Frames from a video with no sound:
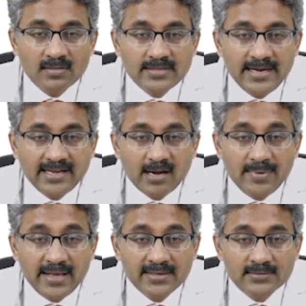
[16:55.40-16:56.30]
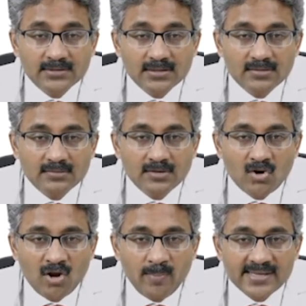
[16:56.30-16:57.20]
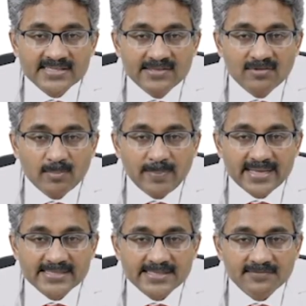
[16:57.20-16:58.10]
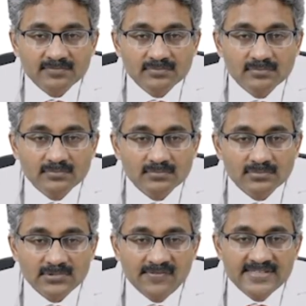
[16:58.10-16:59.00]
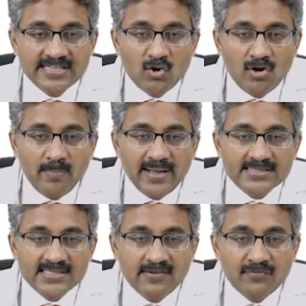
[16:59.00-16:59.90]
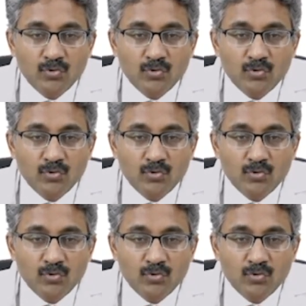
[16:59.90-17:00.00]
Then it can be a non-massive or massive. If it is a non-massive, if